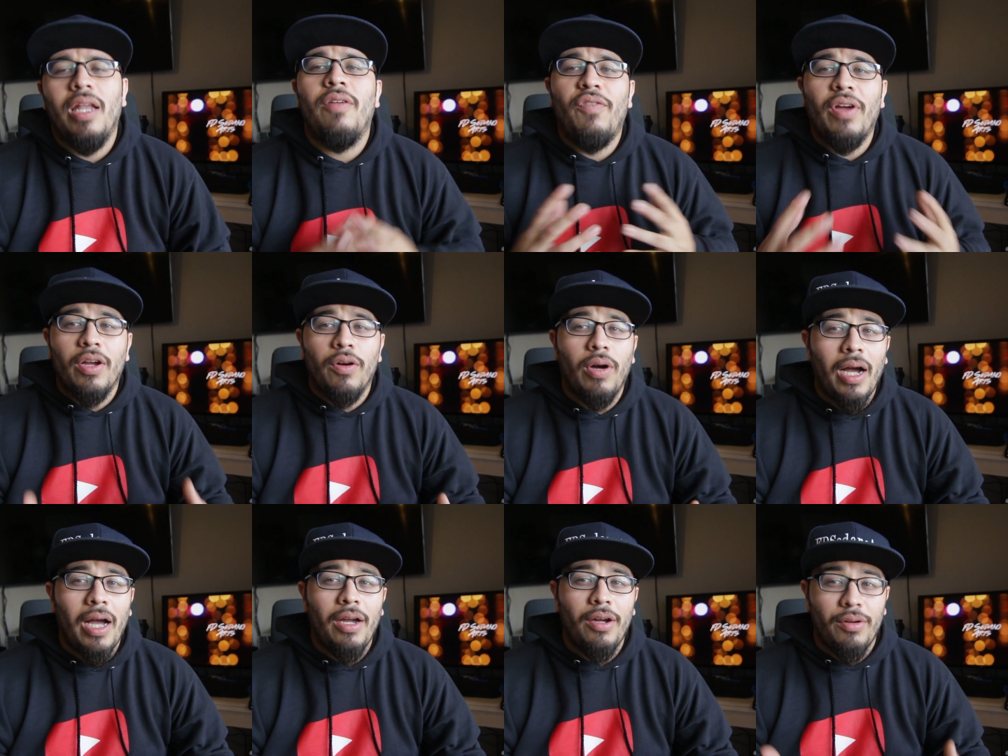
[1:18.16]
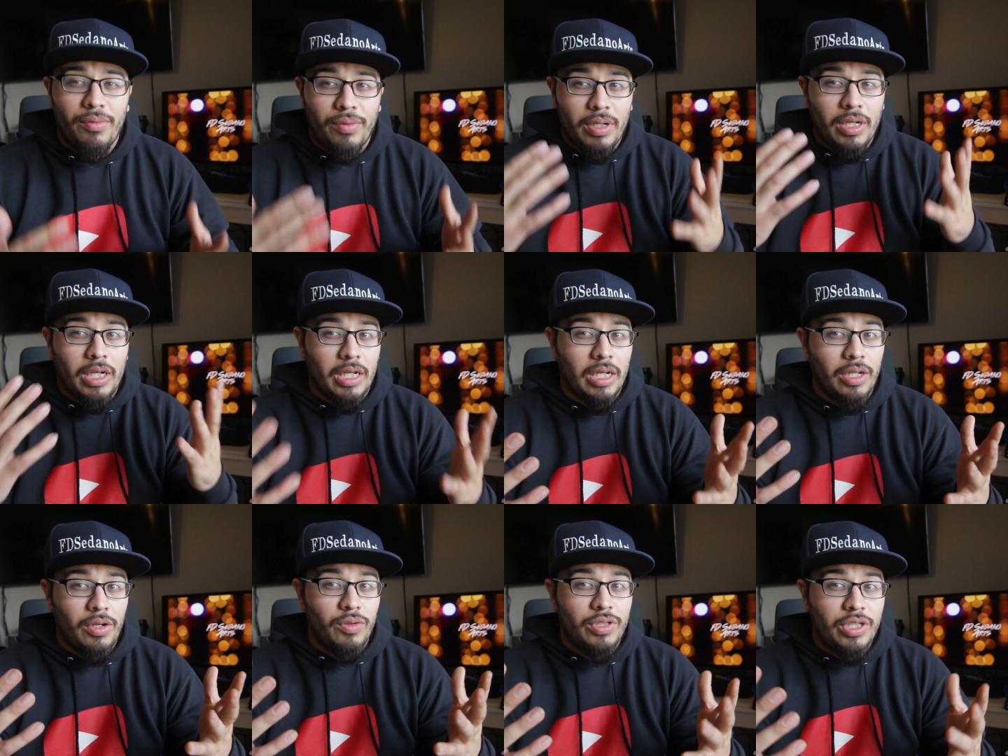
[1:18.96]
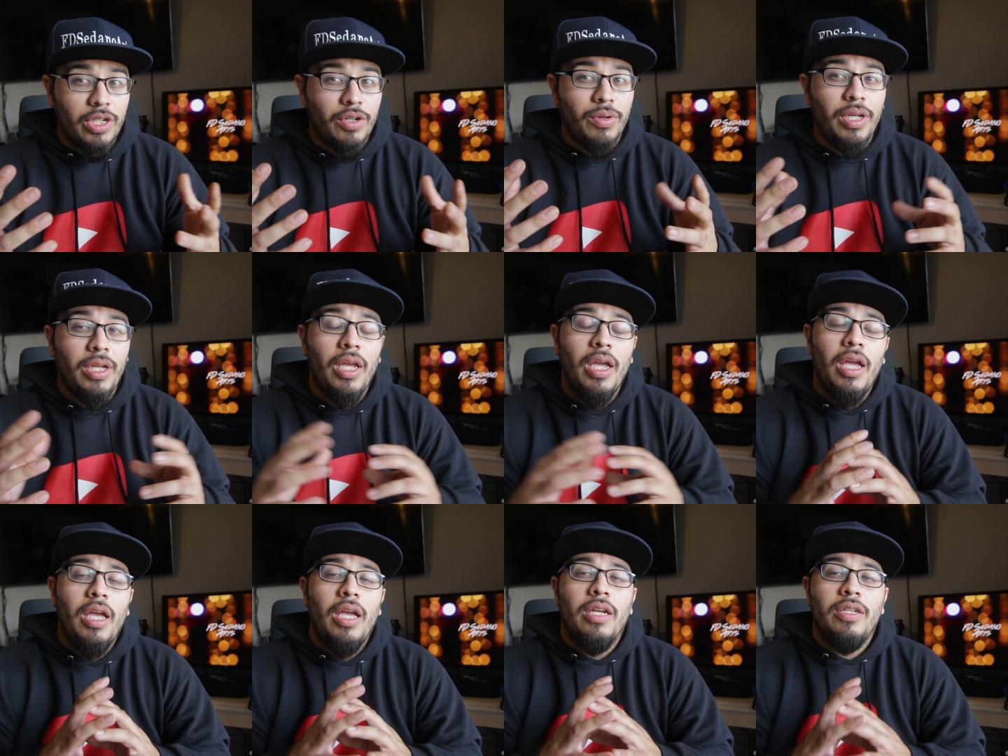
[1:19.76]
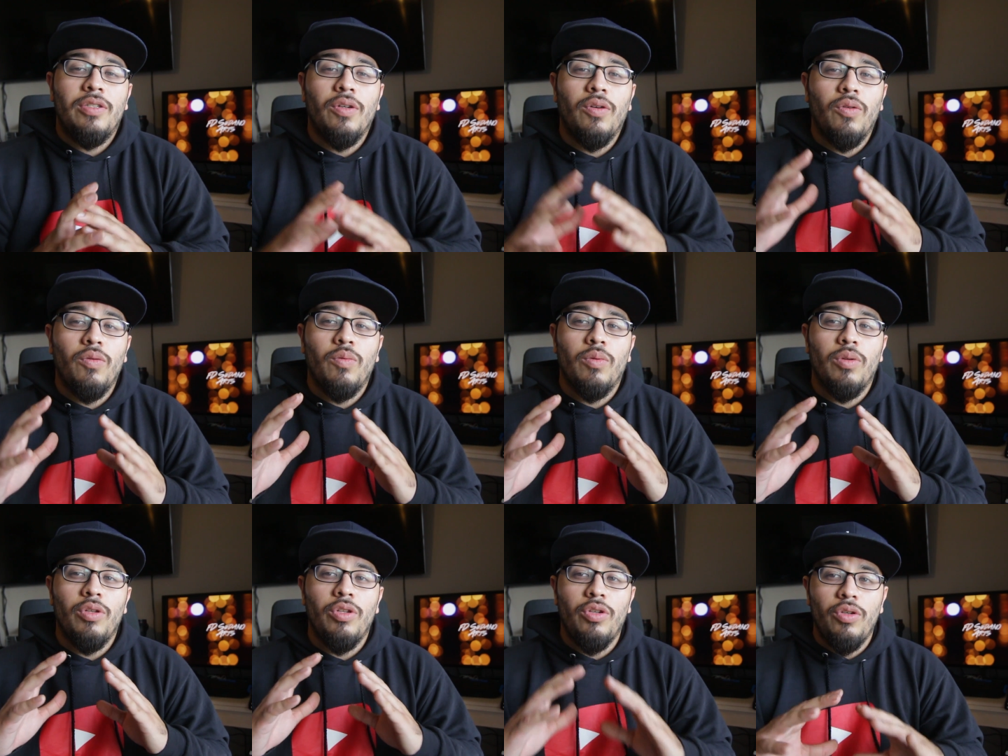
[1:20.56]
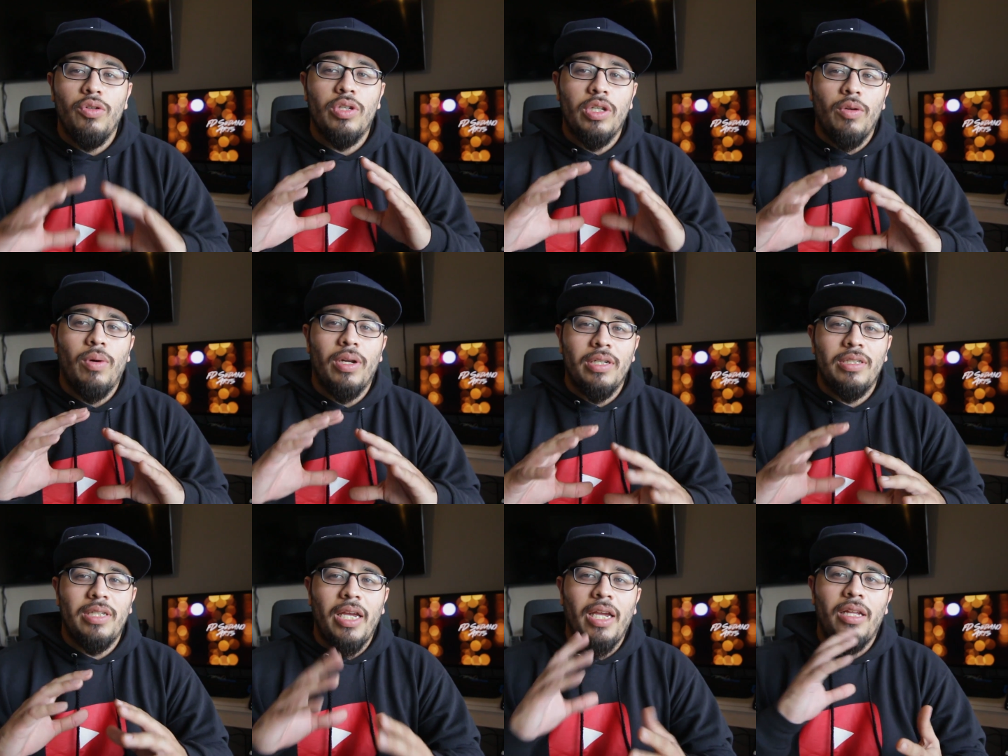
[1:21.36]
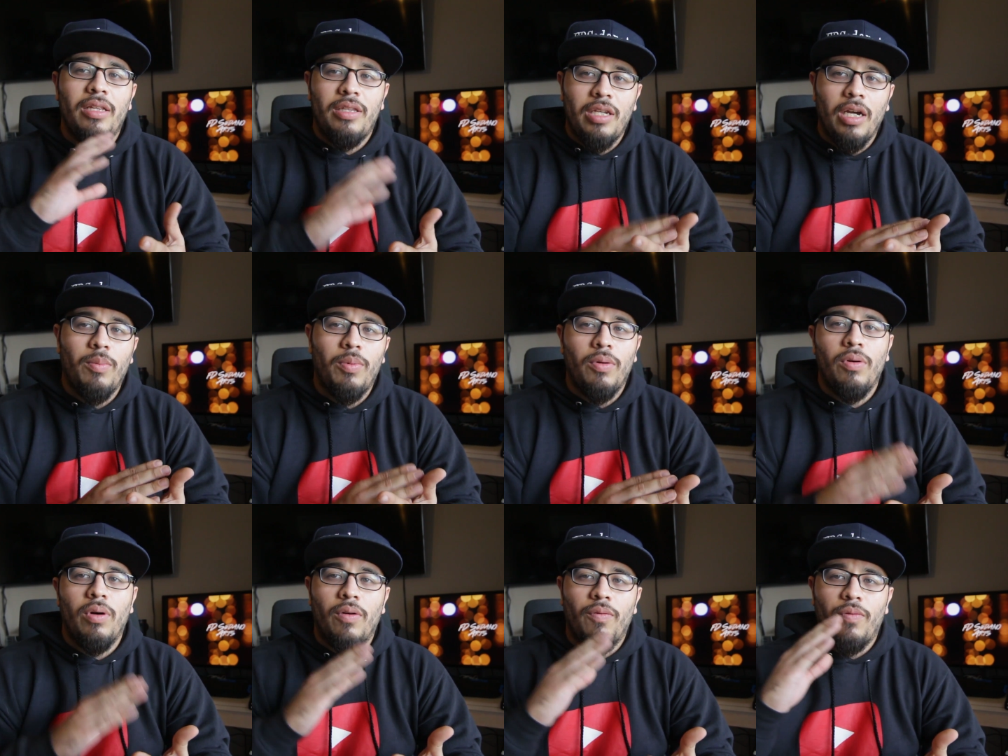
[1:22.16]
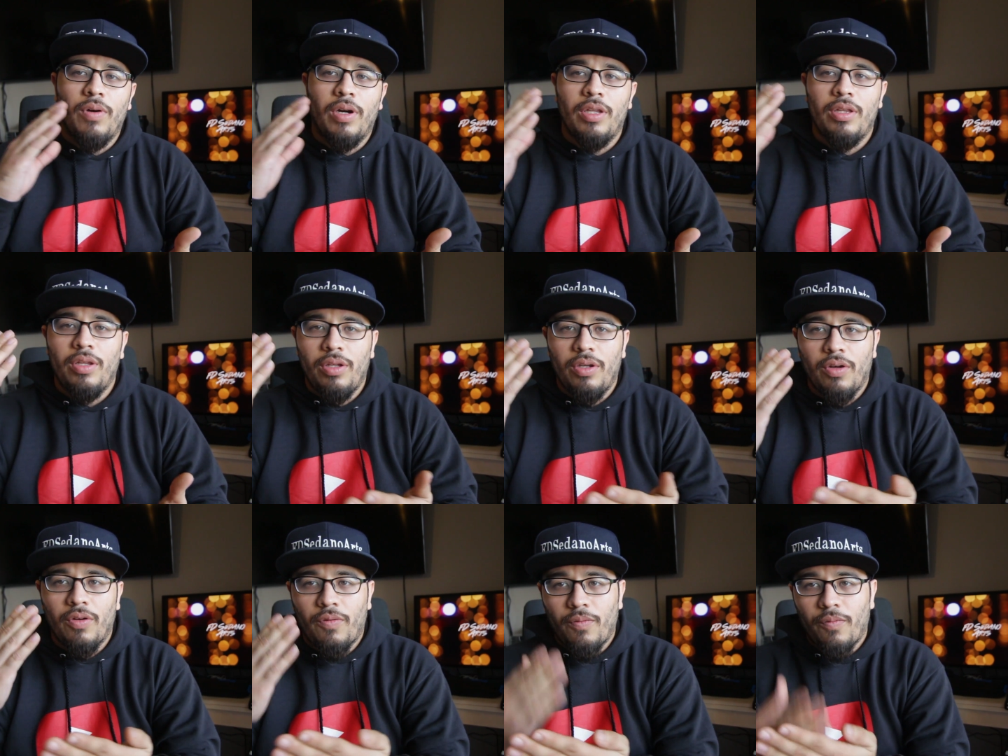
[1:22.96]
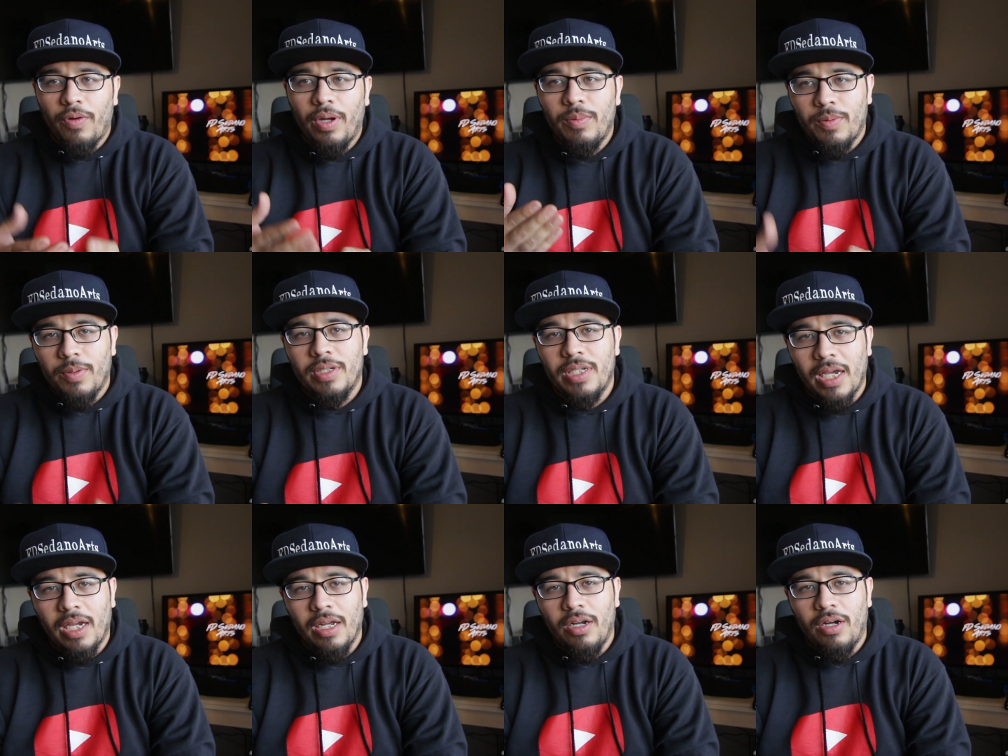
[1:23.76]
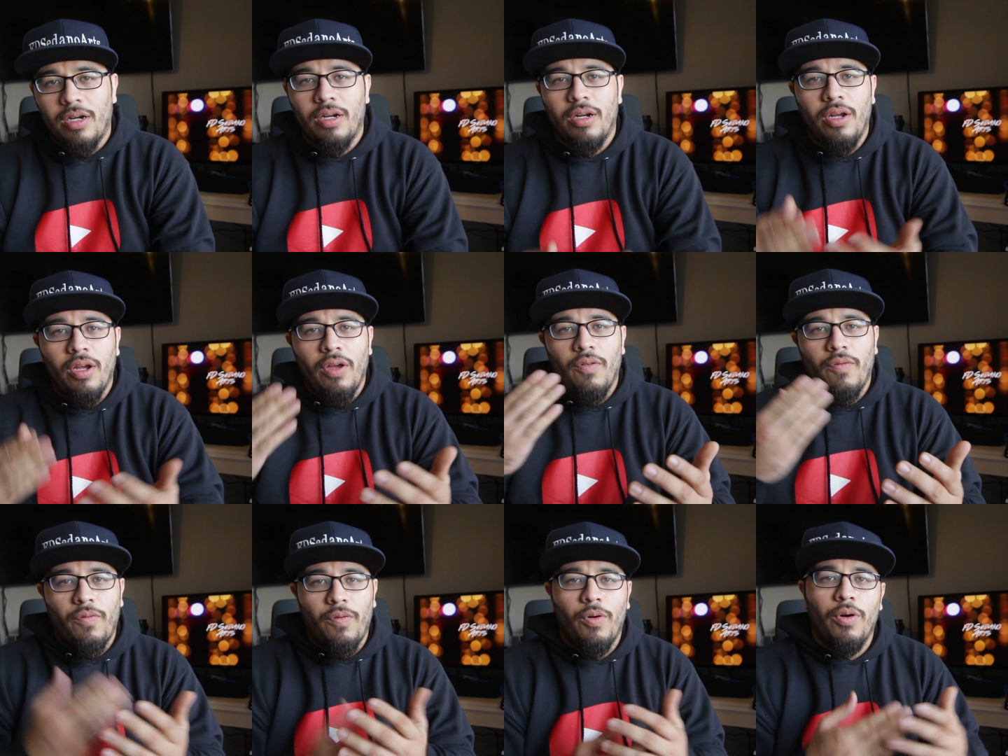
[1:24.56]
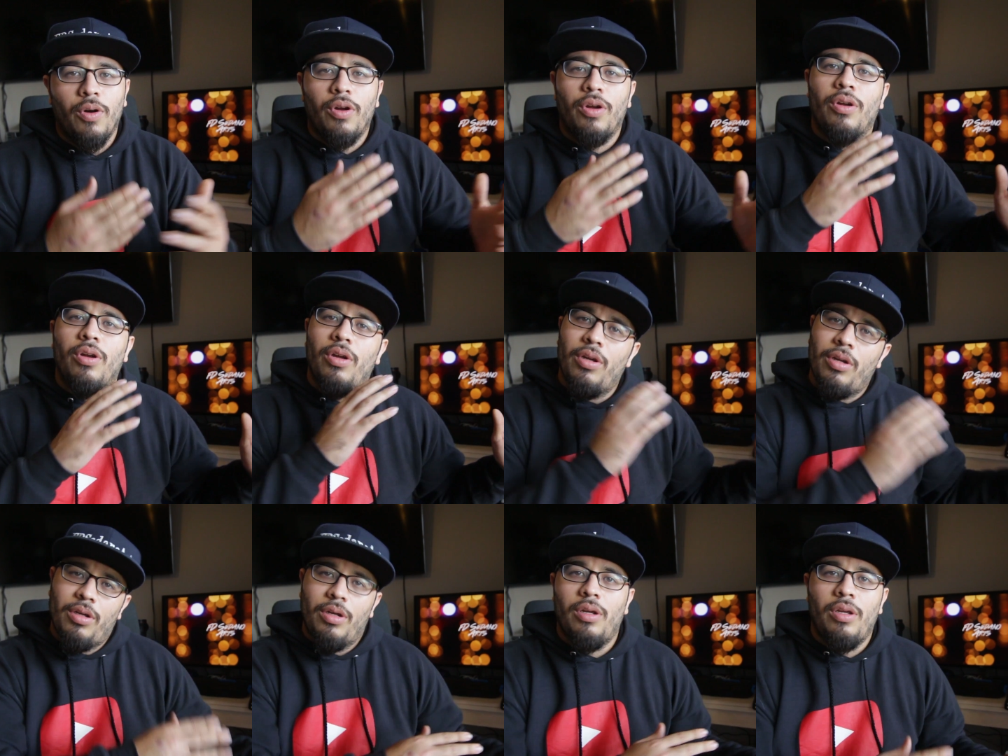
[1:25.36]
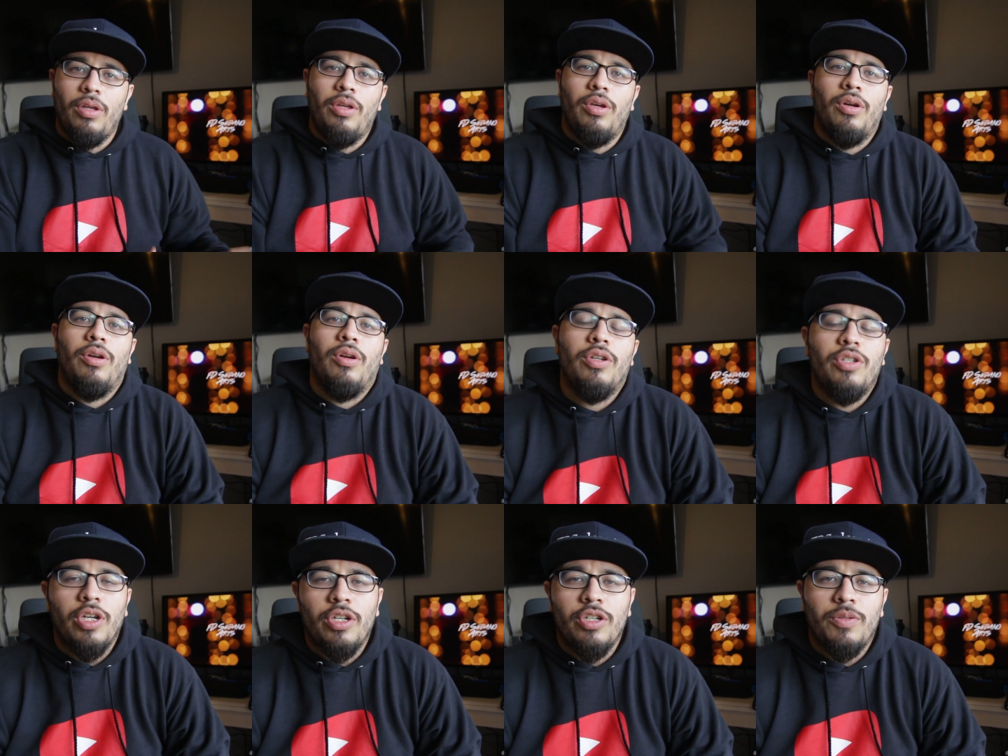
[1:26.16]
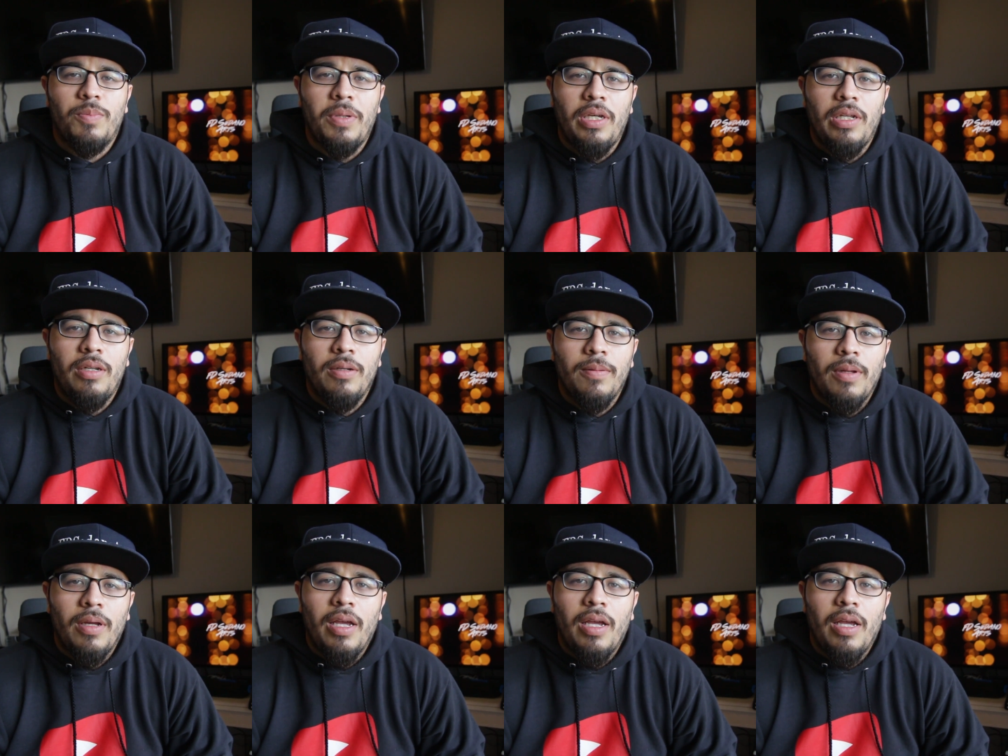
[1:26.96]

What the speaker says: And if I go higher, it would look a little jittery. So you usually want to stay double of what your frames per second are for your shutter speed.